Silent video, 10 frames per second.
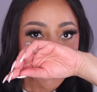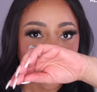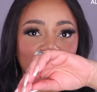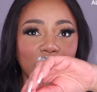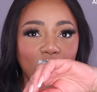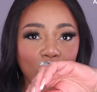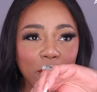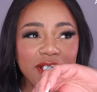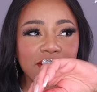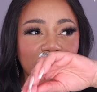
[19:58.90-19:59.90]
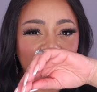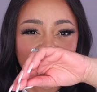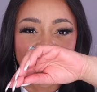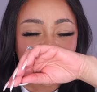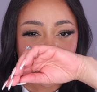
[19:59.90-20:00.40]
So it opens
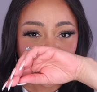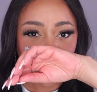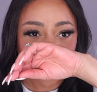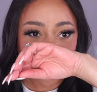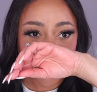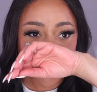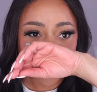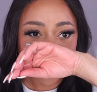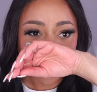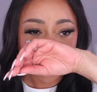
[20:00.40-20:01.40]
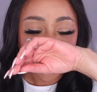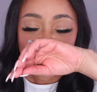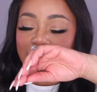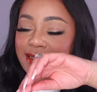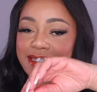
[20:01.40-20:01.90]
very citrusy.
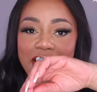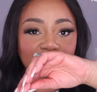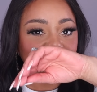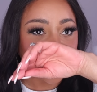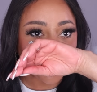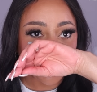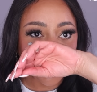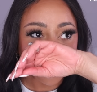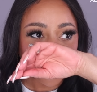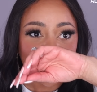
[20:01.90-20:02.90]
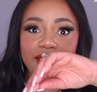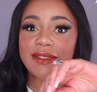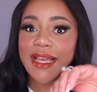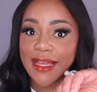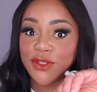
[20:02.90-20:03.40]
Definitely the
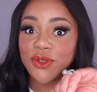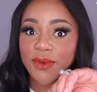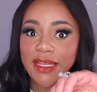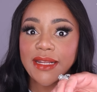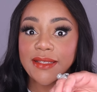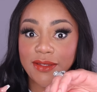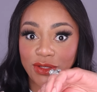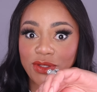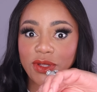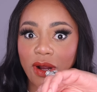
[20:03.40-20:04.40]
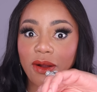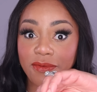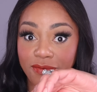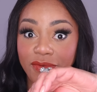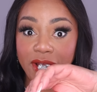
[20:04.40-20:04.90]
tangerine is the star
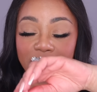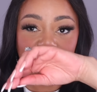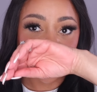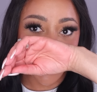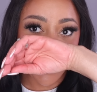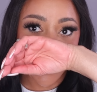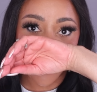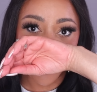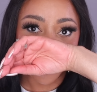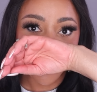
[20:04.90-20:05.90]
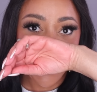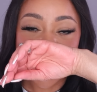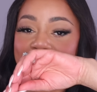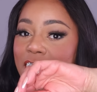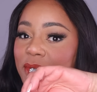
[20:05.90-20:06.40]
of the fragrance right now.
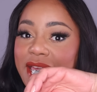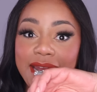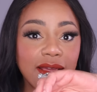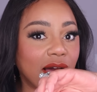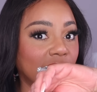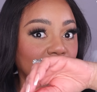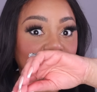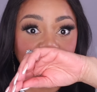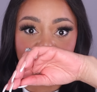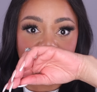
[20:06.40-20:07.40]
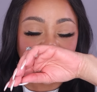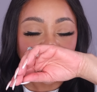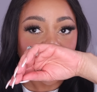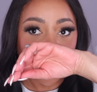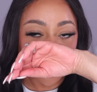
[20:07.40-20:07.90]
And I'm getting a lot of
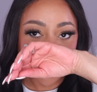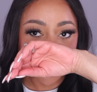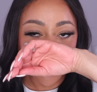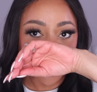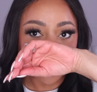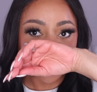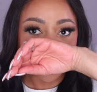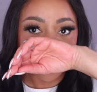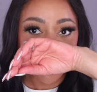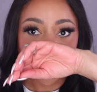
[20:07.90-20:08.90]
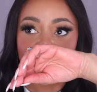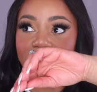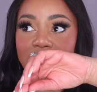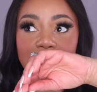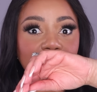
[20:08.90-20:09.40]
vanilla also. The
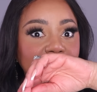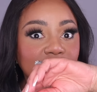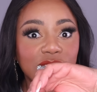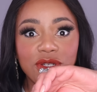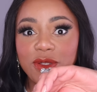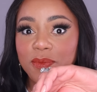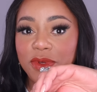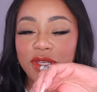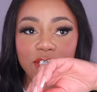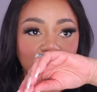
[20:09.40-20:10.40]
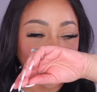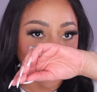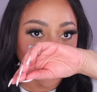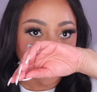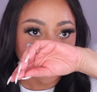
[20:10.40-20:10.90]
vanilla is just
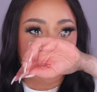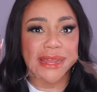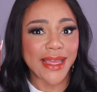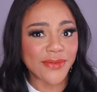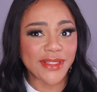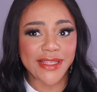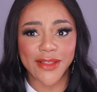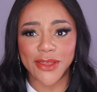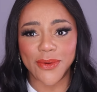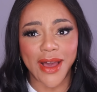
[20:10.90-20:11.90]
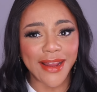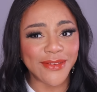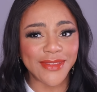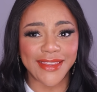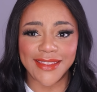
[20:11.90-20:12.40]
beautiful. But I have to tell you, I
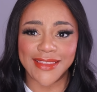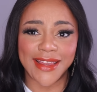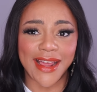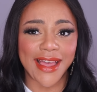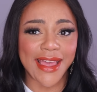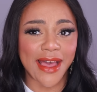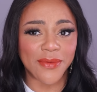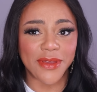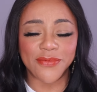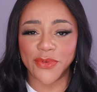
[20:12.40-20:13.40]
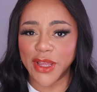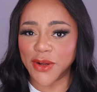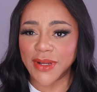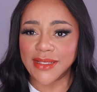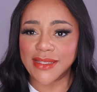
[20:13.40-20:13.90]
don't think that I have a
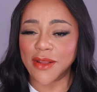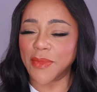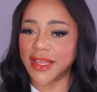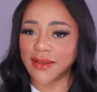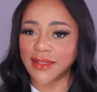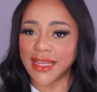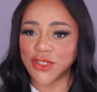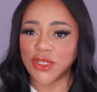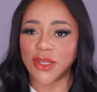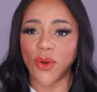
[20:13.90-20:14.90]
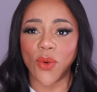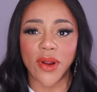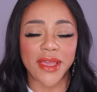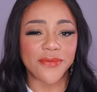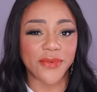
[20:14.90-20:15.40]
fragrance in my collection
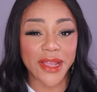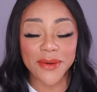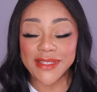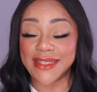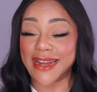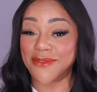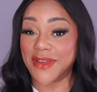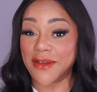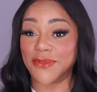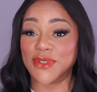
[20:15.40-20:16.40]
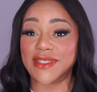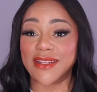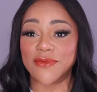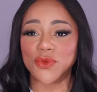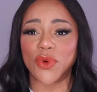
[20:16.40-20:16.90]
or a fragrance that I've ever
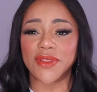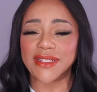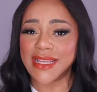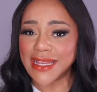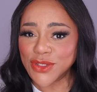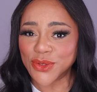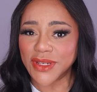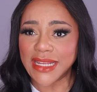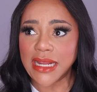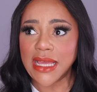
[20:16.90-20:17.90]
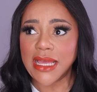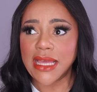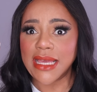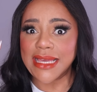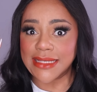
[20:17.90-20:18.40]
sniffed where the tangerine
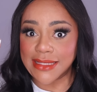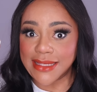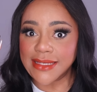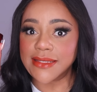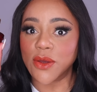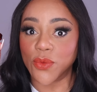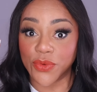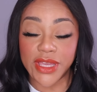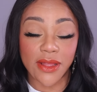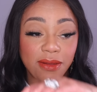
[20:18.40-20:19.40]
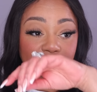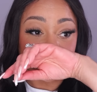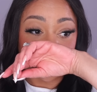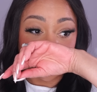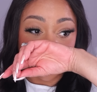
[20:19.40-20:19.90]
is this real.
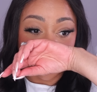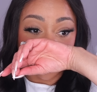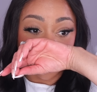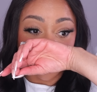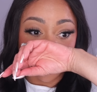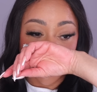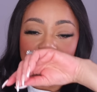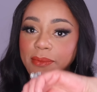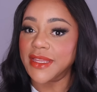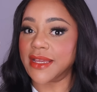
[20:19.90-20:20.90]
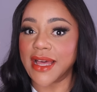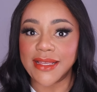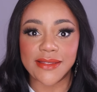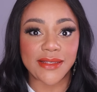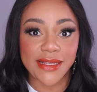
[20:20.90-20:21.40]
I mean,
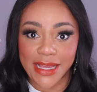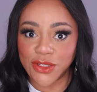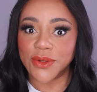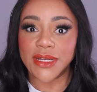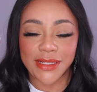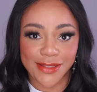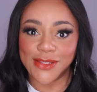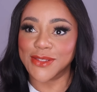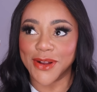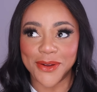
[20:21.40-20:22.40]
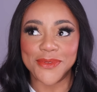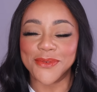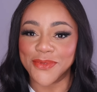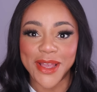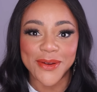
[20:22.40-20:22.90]
guys, the tangerine is the star of the
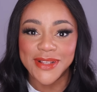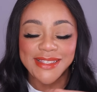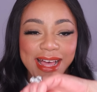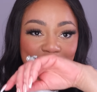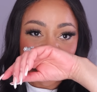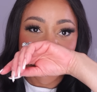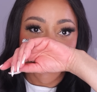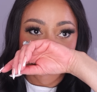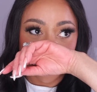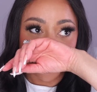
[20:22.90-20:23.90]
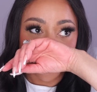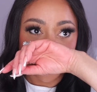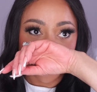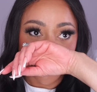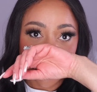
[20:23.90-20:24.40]
fragrance. I'm getting
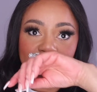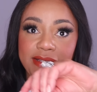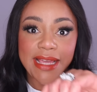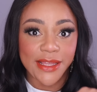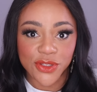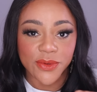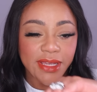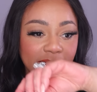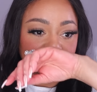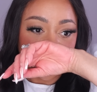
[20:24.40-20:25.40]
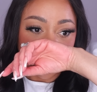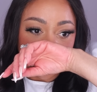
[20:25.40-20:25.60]
the tangerine.